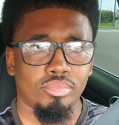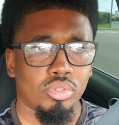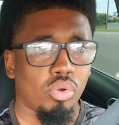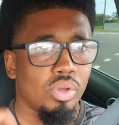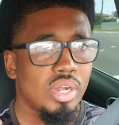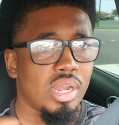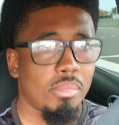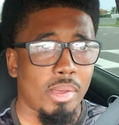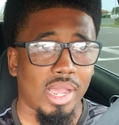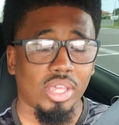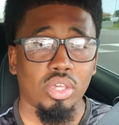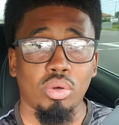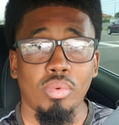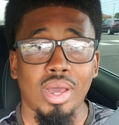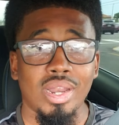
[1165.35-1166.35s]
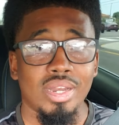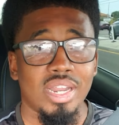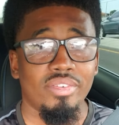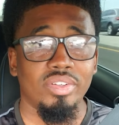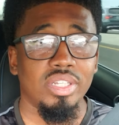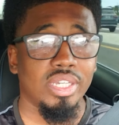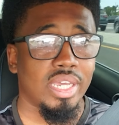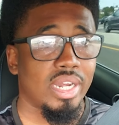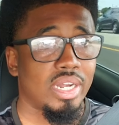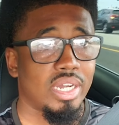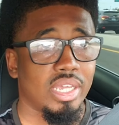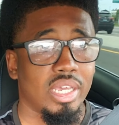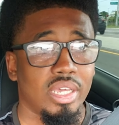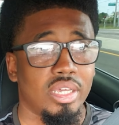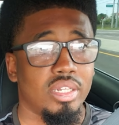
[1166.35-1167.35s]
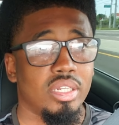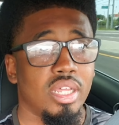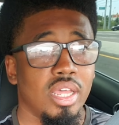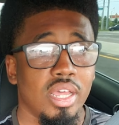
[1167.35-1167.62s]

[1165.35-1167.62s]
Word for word: throw it in the back of your wallet, never look at it again.